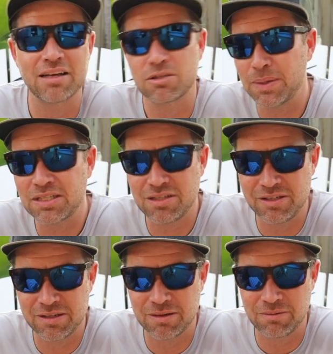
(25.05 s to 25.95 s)

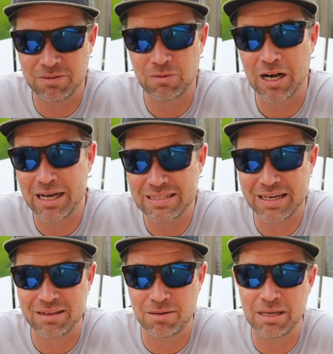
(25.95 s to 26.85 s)
especially you guys
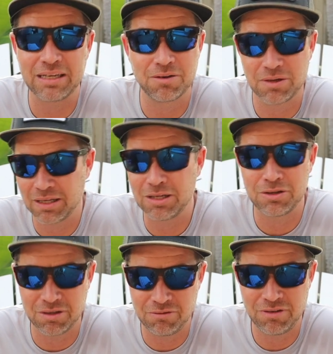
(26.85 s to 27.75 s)
out there making really
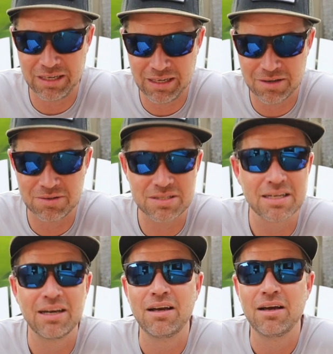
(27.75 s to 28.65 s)
good videos.